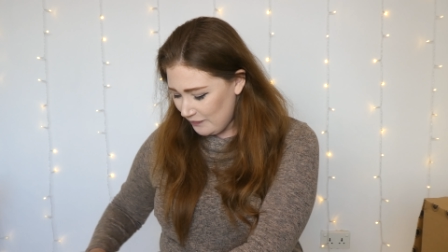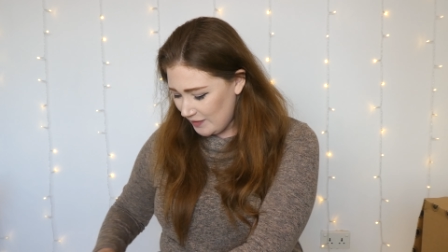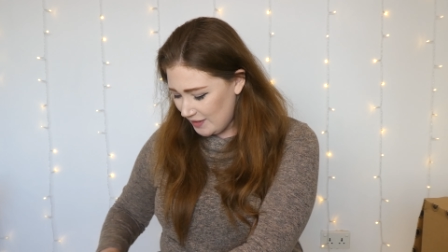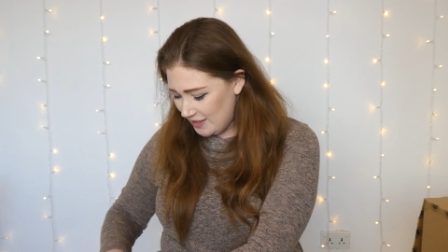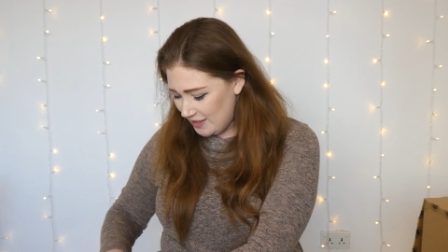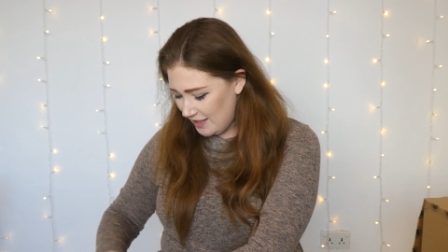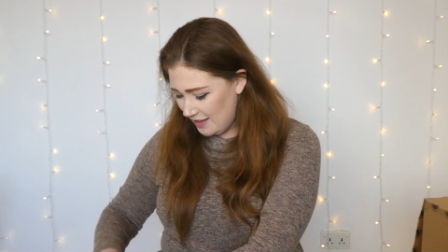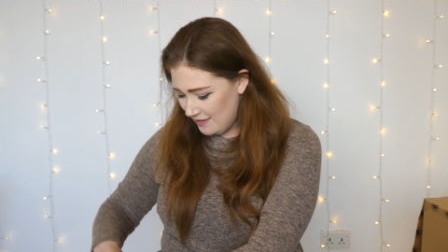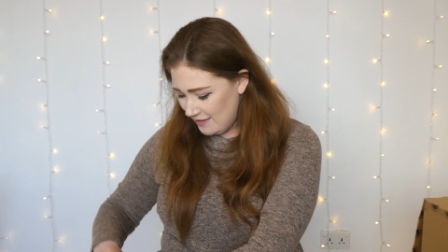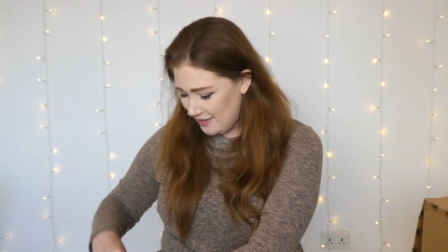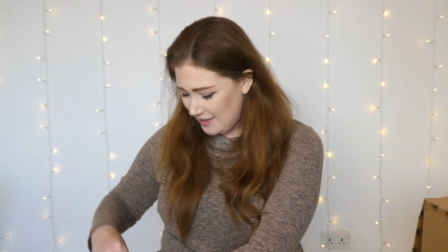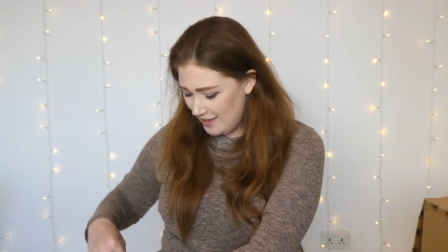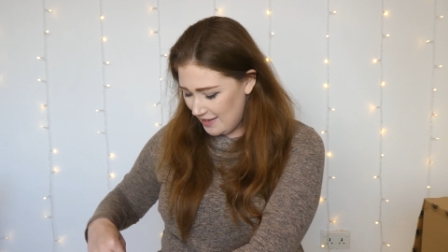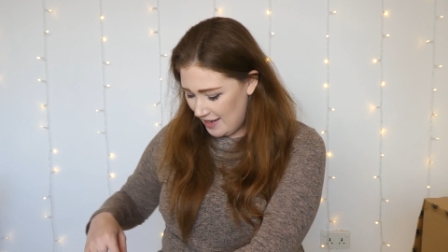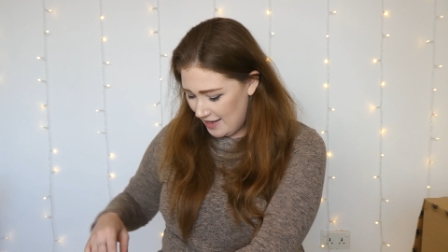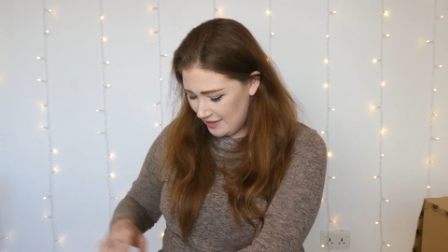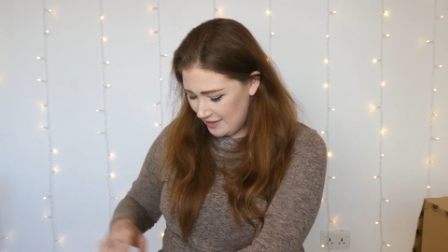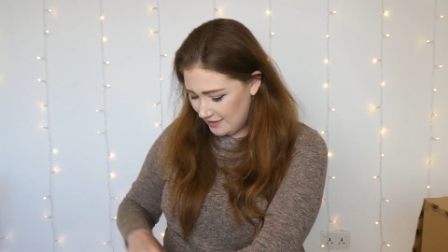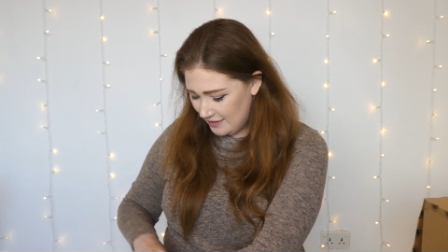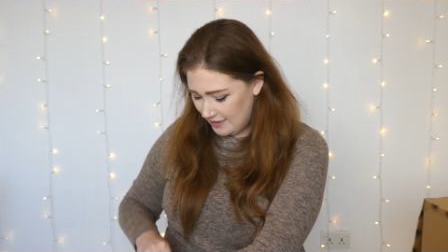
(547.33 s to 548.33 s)
So
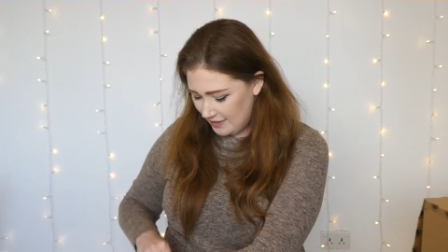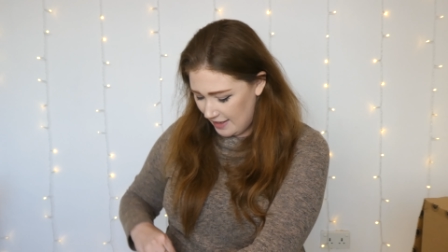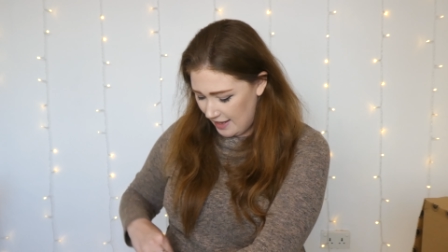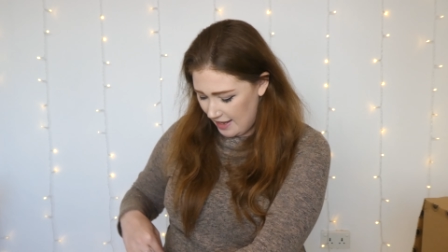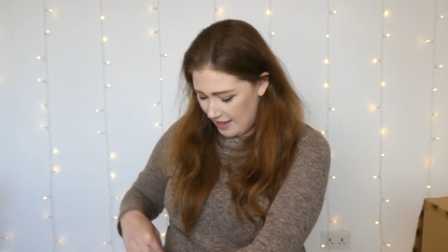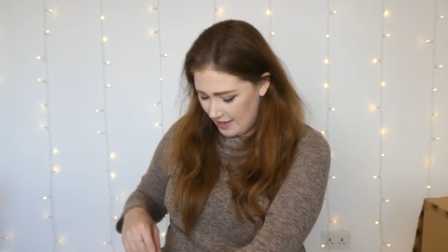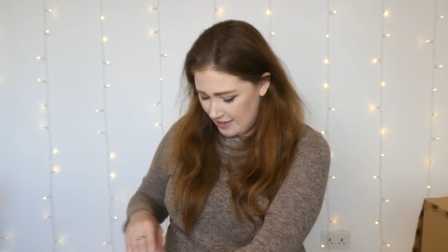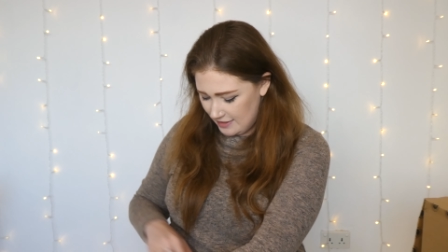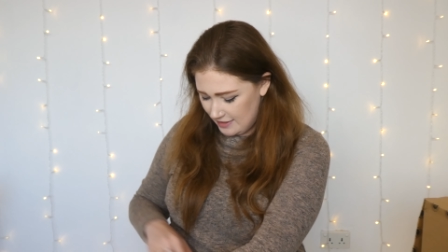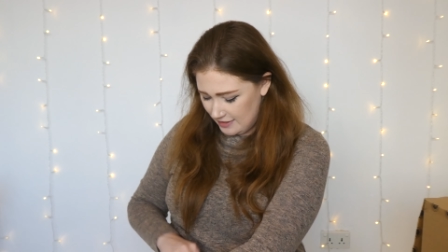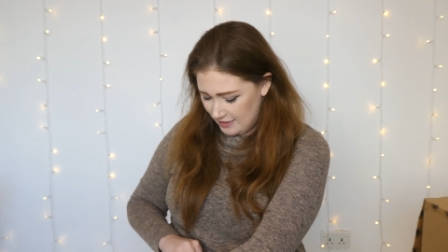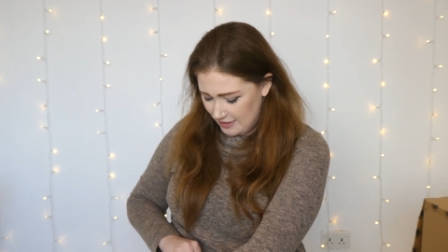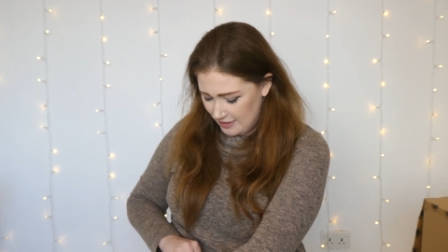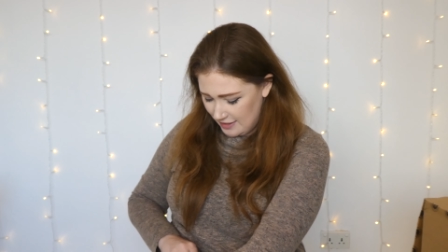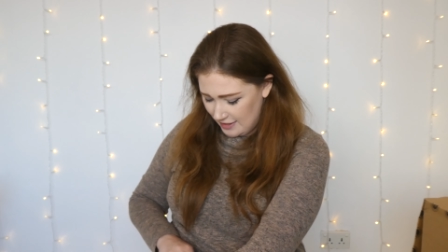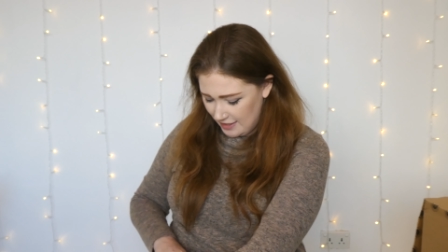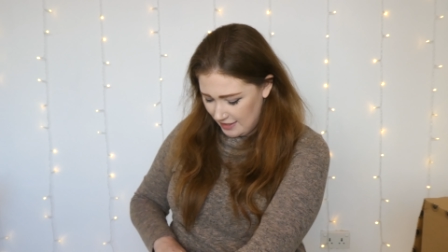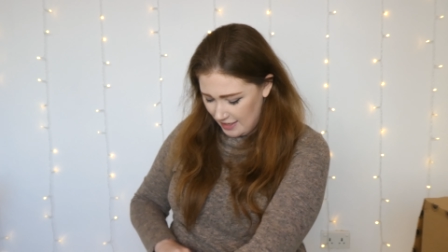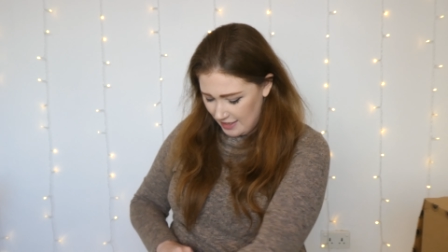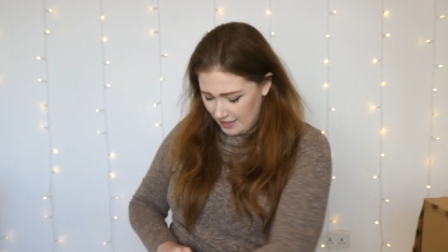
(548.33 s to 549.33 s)
let's get
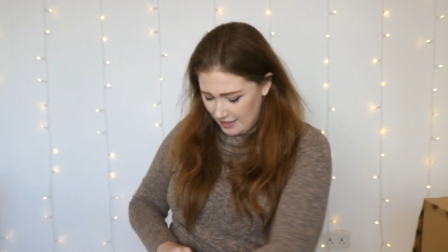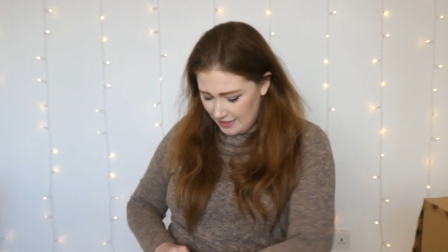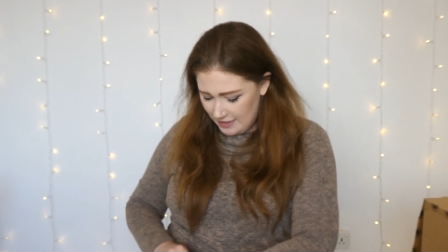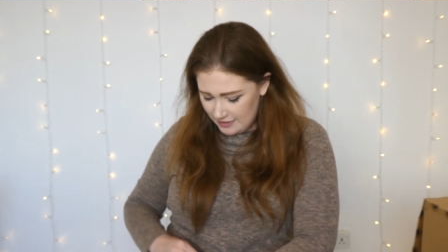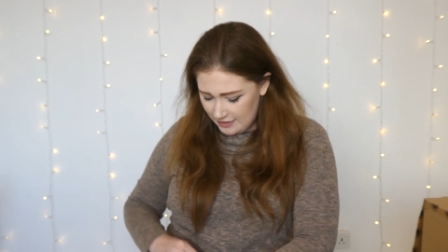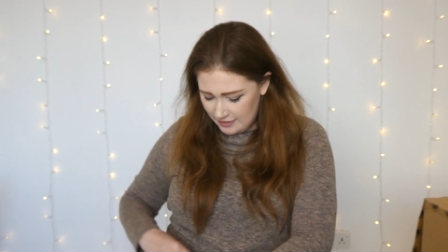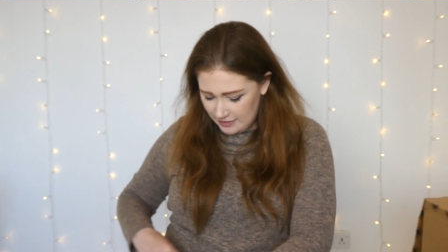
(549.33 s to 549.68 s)
into these.